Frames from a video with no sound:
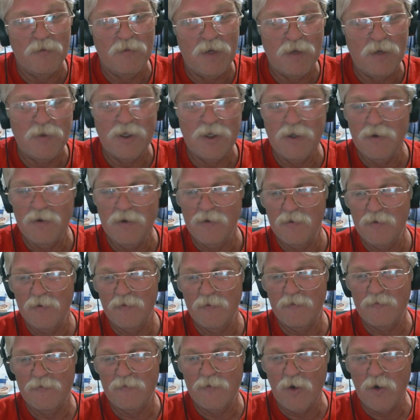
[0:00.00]
maybe
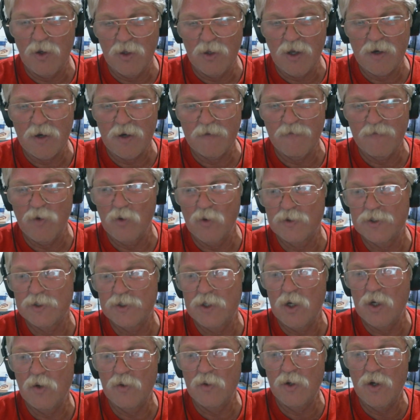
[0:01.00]
a lot of folks
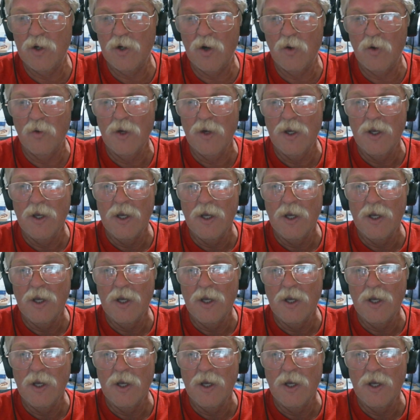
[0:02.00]
don't know.